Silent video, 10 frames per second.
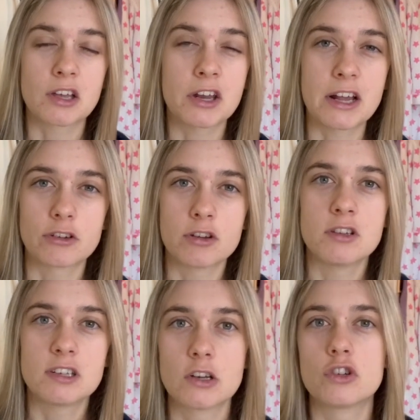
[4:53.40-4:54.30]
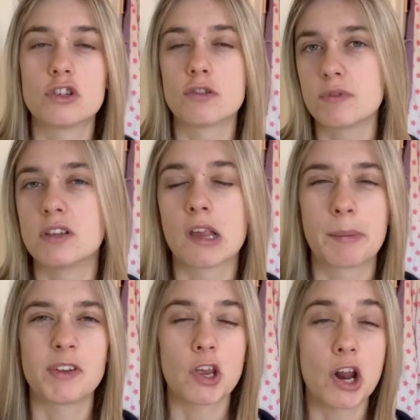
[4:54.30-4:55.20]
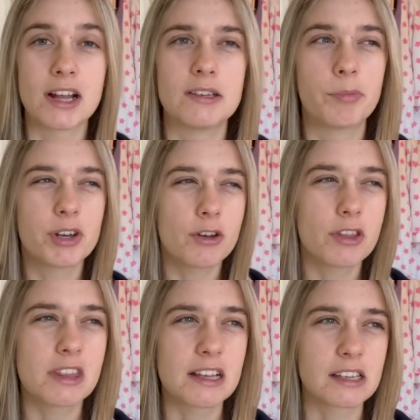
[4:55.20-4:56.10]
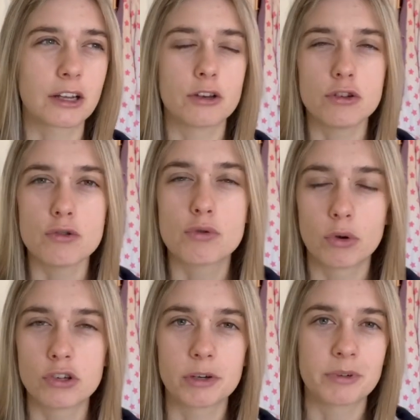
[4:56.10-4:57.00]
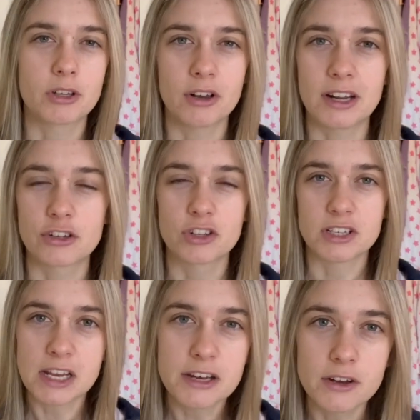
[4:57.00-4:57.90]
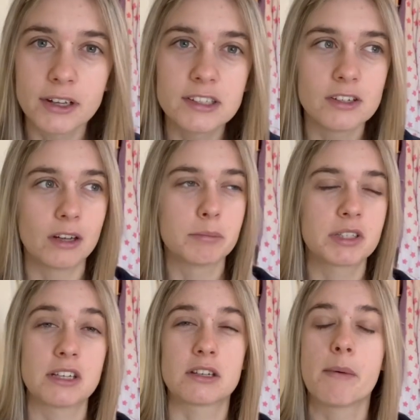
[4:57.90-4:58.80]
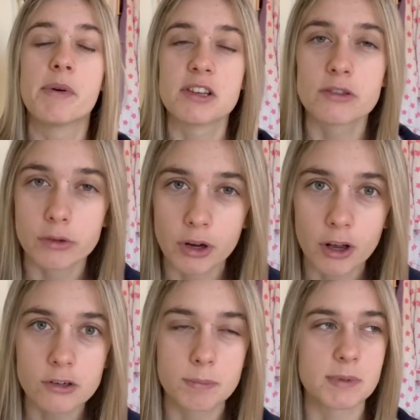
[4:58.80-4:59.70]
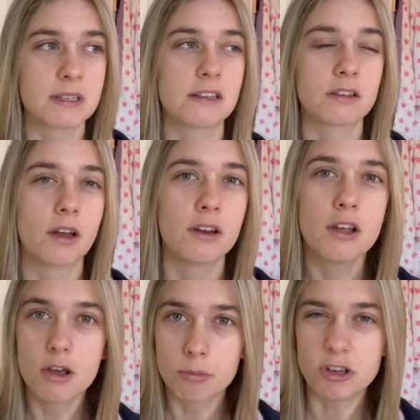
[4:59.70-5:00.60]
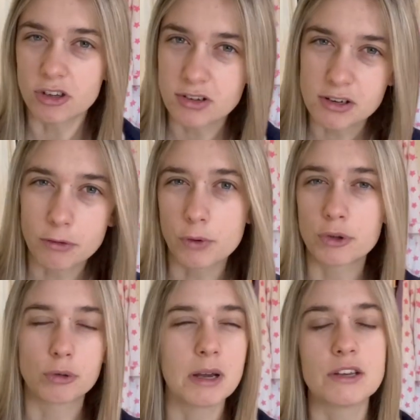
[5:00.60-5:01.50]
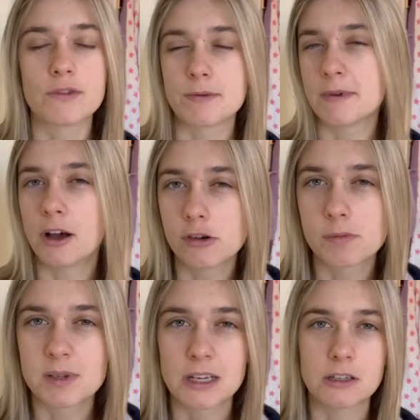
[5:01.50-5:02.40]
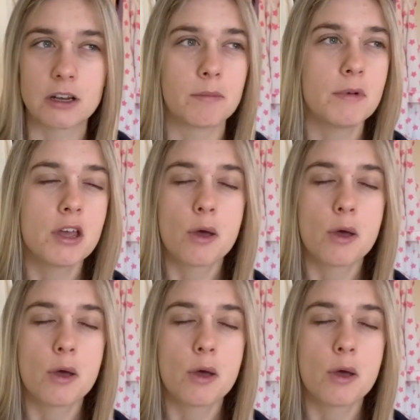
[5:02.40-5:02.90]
Garnacho's intention is to re-sign with United. We know that there's like a new contract with Garnacho that's like 99% done, but it's not 100% done. We just need to agree on the wage for it to be 100% done.